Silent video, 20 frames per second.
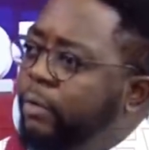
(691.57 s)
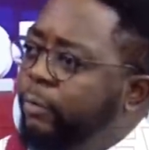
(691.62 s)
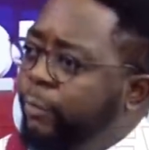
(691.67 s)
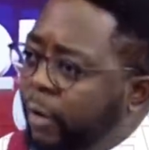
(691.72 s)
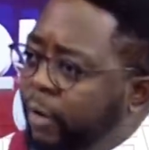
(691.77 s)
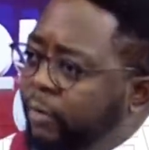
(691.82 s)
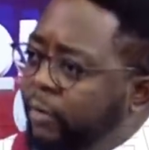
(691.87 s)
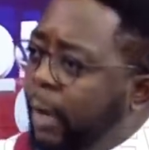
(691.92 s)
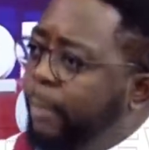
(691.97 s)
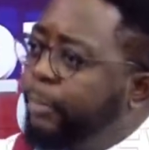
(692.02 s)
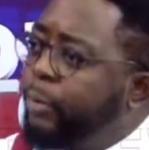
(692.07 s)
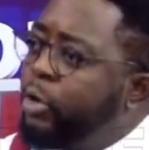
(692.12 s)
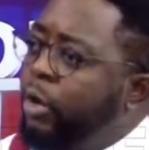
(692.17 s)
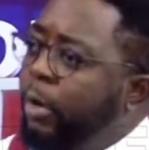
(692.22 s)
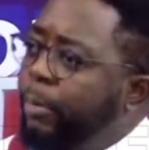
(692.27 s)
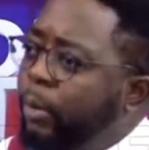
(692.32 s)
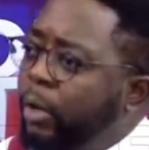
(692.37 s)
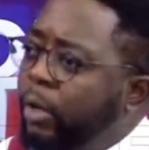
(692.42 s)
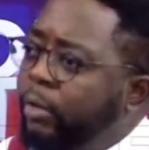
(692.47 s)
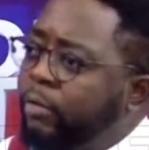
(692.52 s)
Right. For
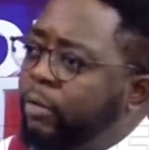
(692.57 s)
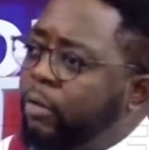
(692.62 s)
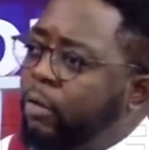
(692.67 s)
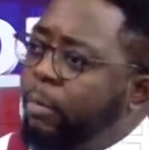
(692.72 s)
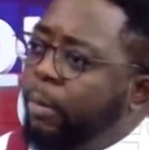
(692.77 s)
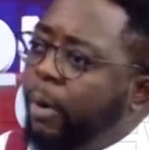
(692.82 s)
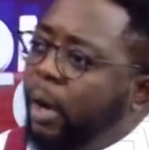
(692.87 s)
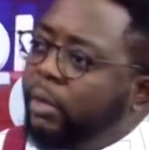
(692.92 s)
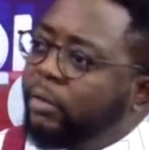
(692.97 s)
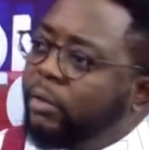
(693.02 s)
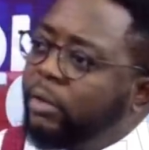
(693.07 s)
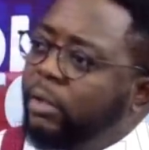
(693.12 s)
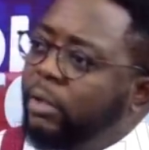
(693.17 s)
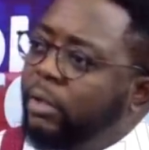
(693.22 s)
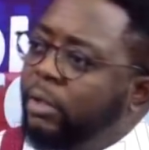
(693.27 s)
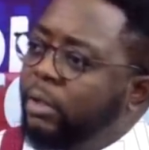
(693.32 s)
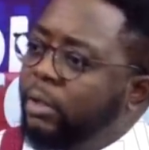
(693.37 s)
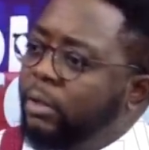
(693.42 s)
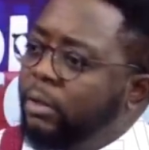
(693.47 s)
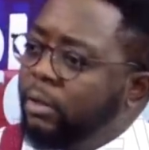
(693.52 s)
example, your political
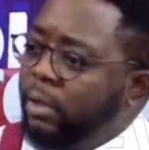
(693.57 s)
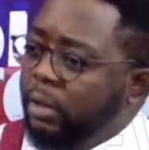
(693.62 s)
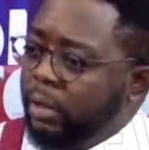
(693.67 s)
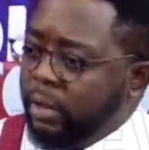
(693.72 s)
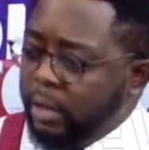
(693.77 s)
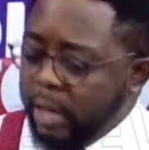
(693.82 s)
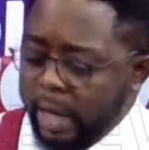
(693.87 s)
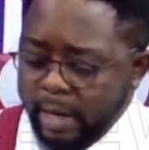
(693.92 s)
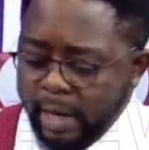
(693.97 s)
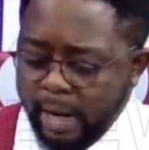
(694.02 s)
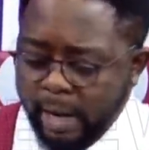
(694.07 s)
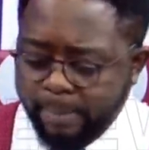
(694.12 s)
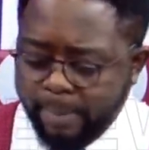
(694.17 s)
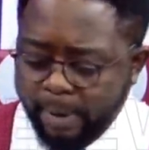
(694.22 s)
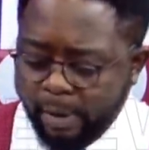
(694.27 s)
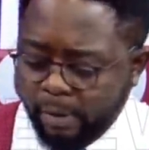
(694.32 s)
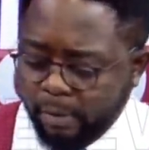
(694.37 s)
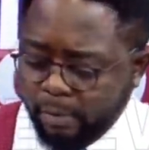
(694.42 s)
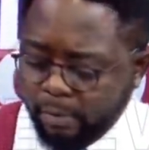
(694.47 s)
party, mm-hmm. Yahaya